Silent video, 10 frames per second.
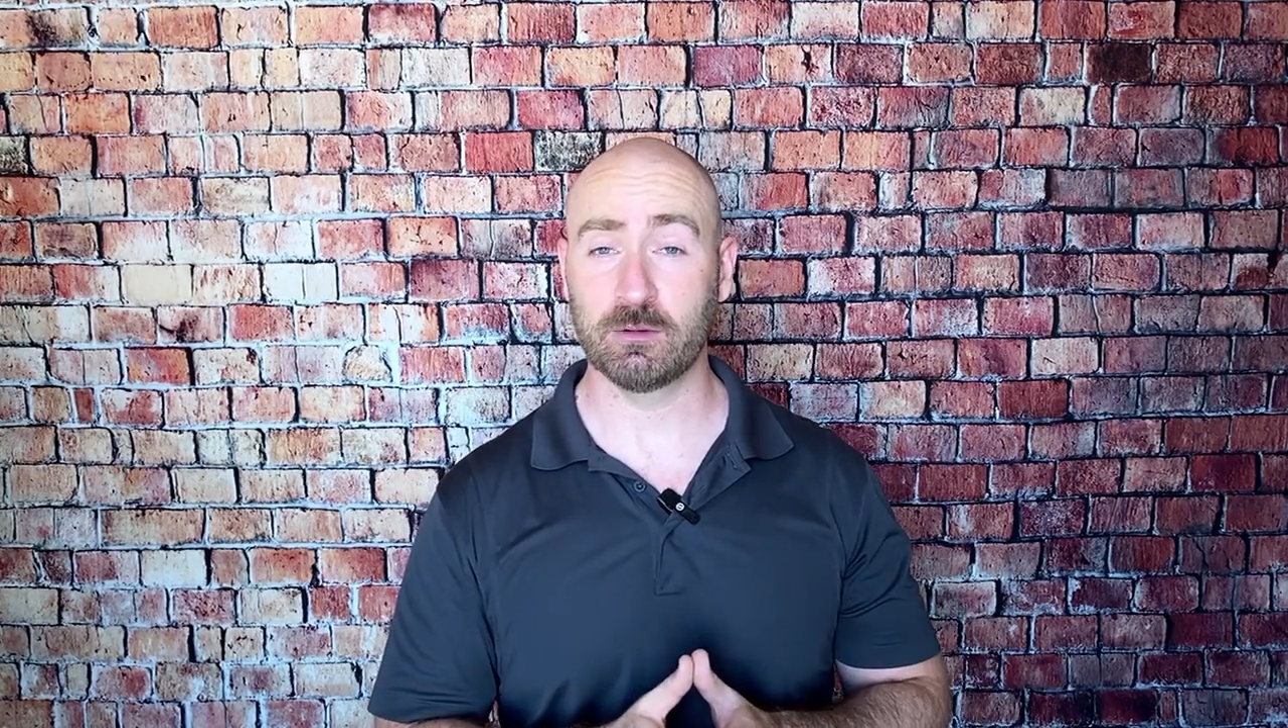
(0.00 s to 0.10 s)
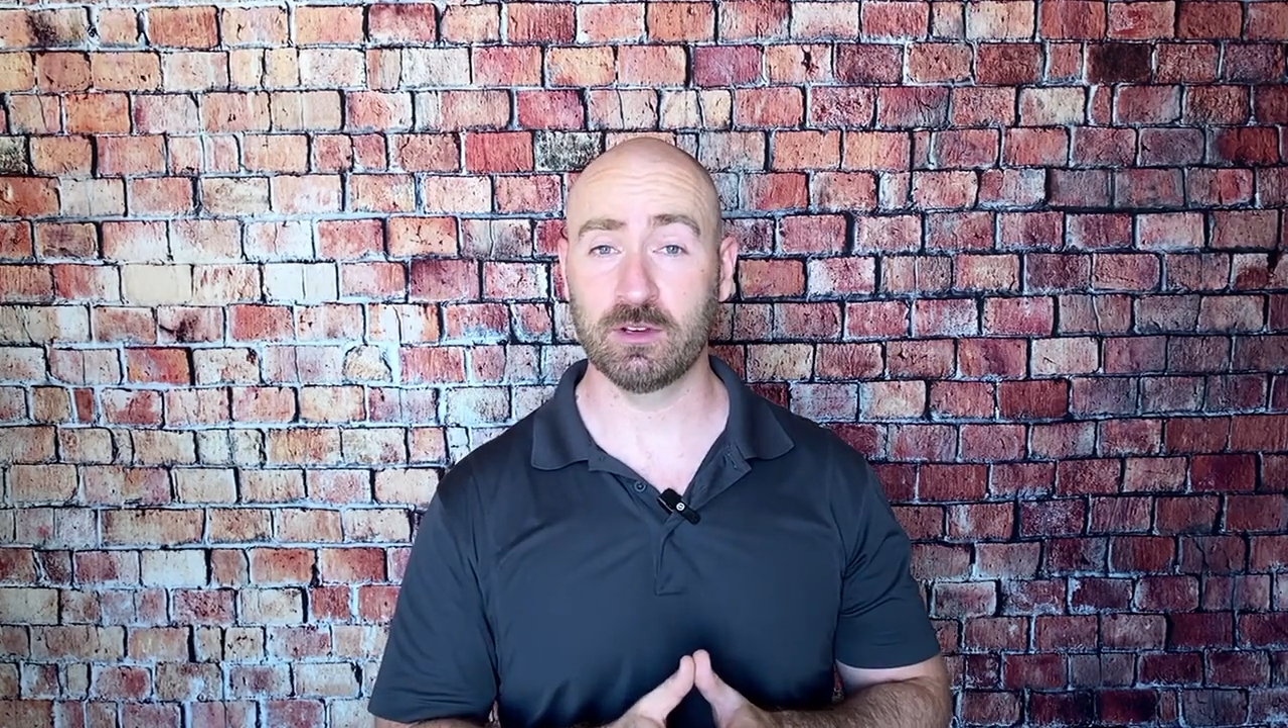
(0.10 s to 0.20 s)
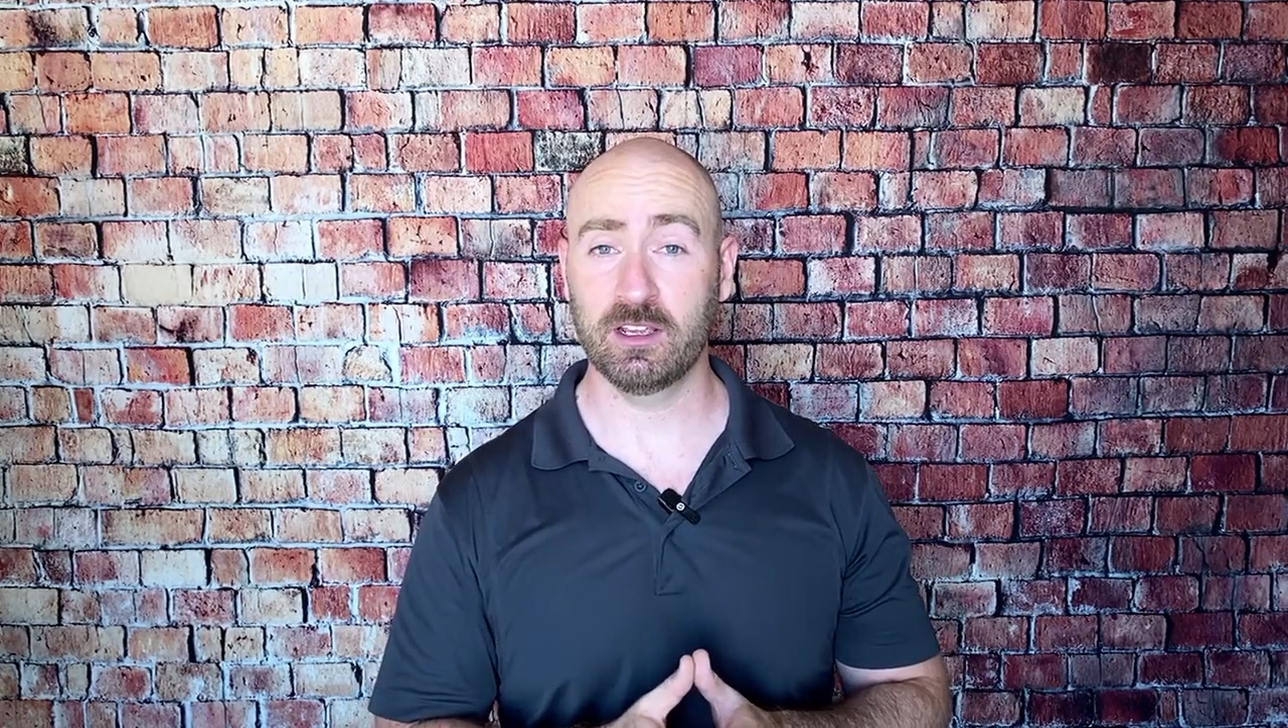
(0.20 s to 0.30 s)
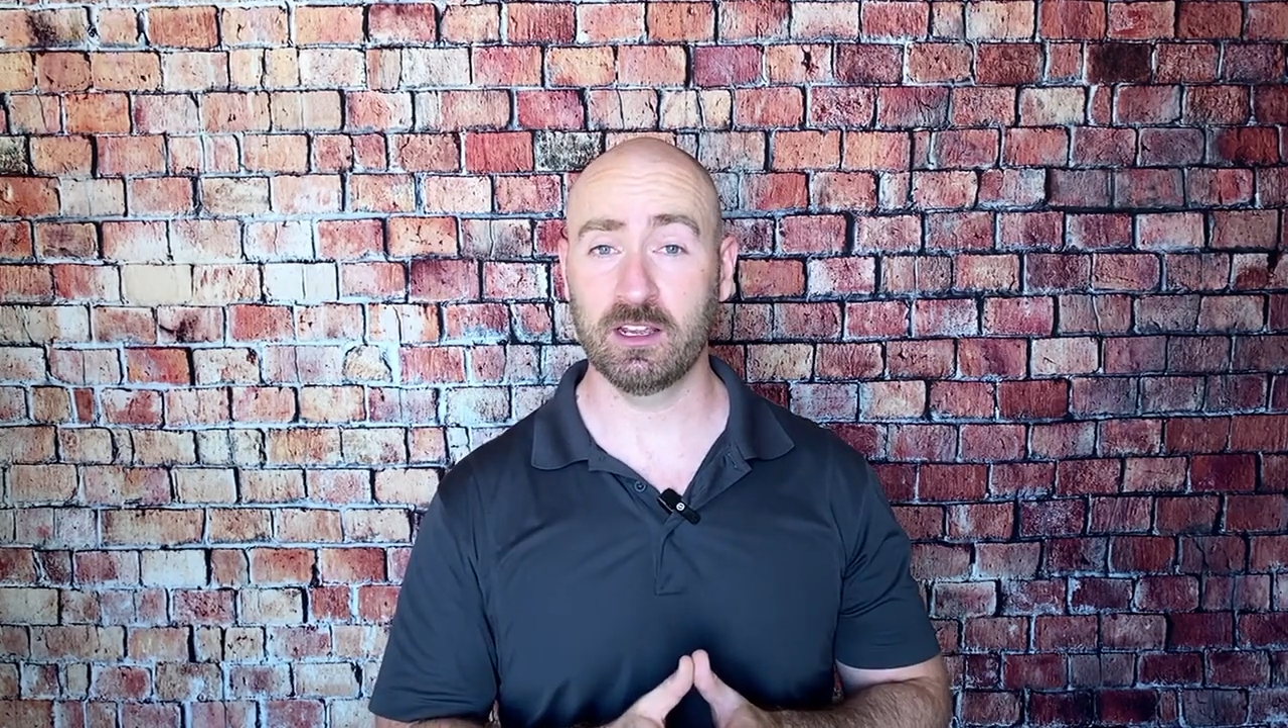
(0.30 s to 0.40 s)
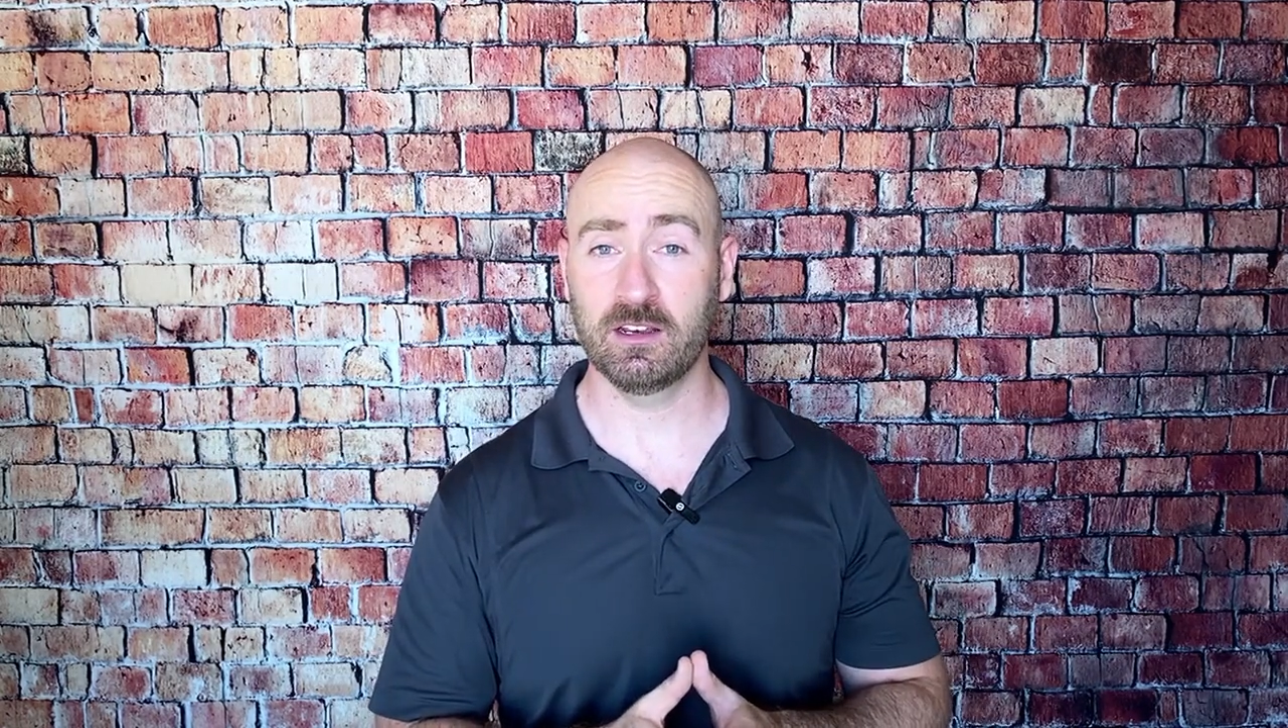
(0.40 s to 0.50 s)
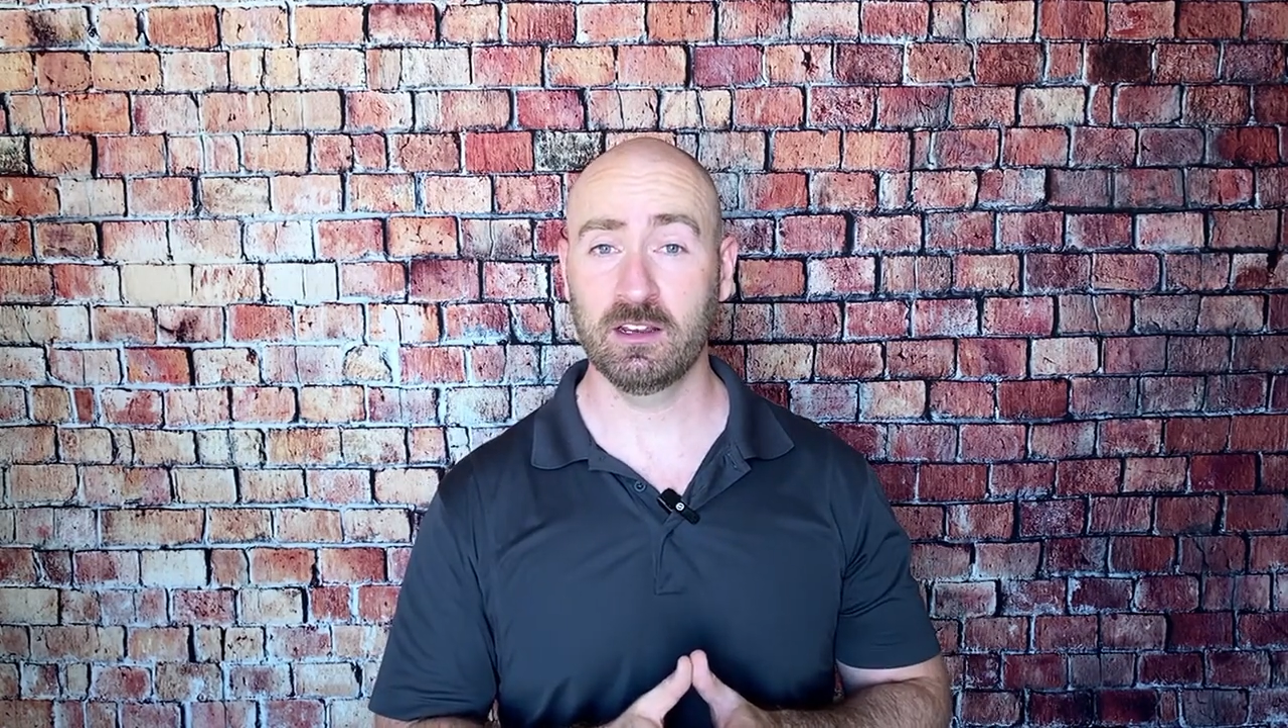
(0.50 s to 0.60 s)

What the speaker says: routine.